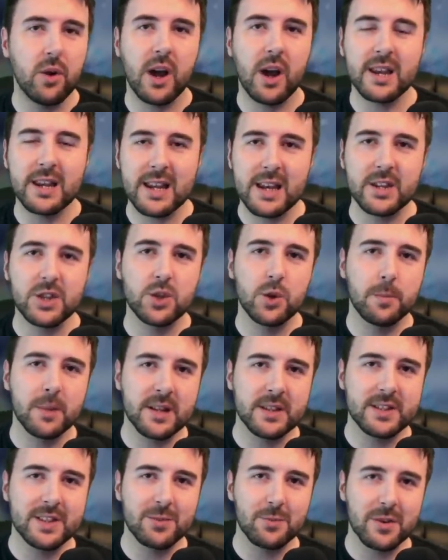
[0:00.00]
unless you're
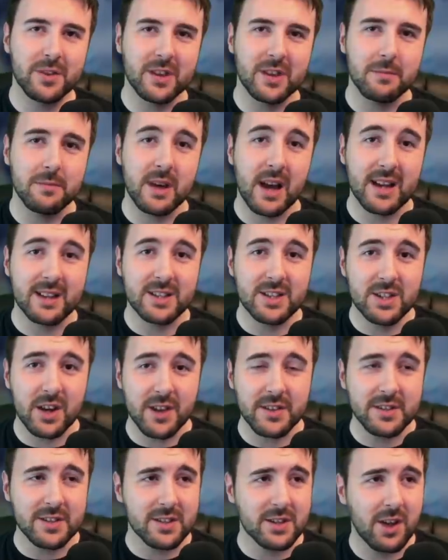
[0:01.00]
blitzing with him, and
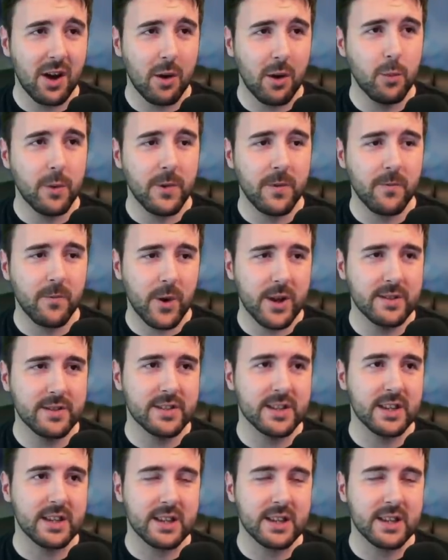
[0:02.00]
doesn't come with Frenzy.